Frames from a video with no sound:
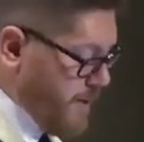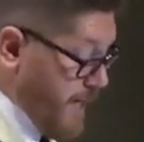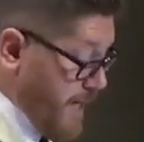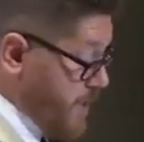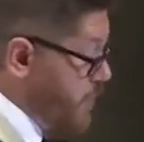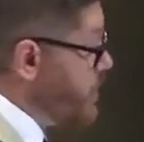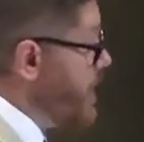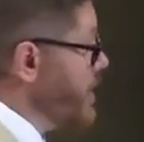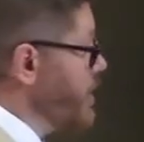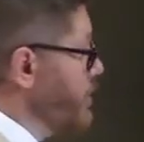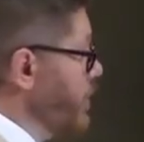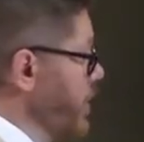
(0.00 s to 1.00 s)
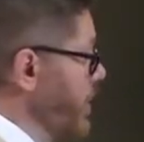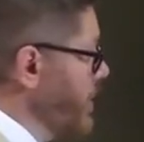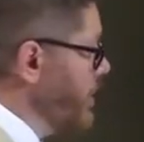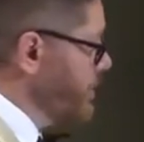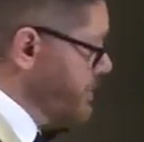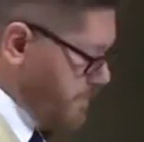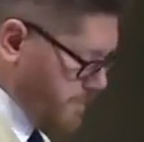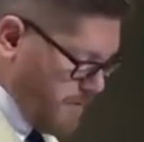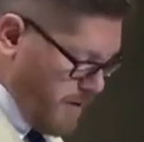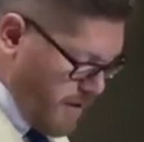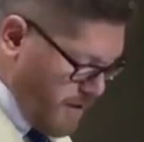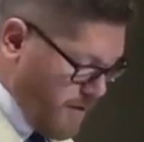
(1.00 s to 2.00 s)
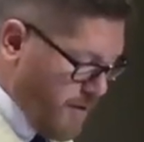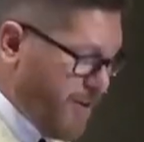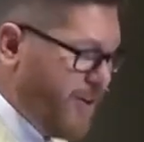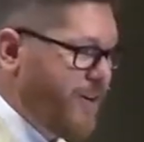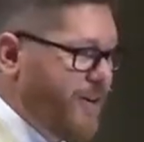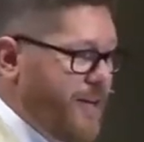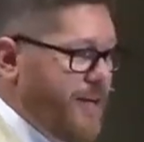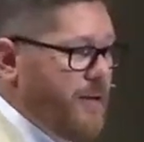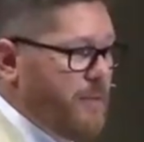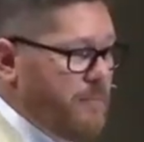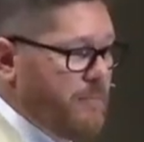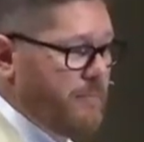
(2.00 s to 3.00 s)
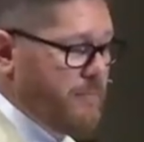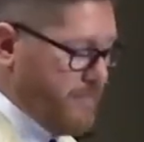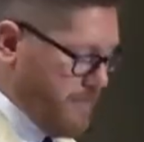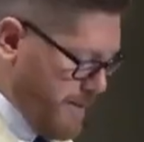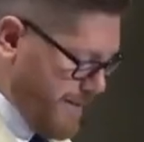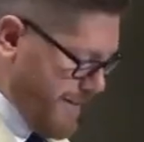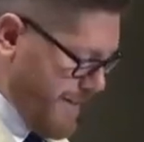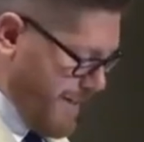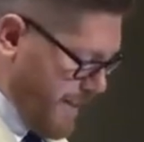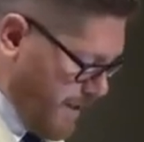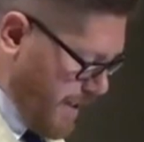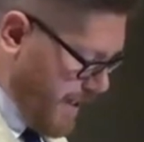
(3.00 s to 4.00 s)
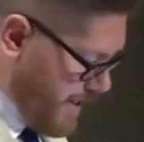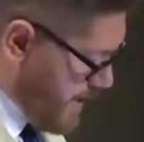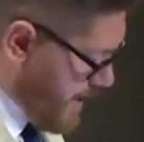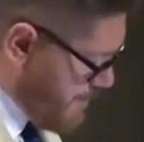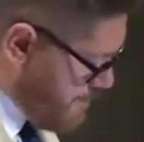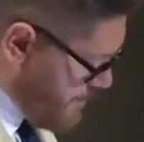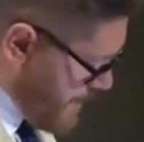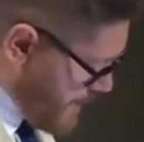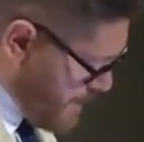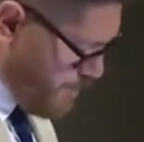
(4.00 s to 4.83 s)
And the great throng heard him gladly. Let's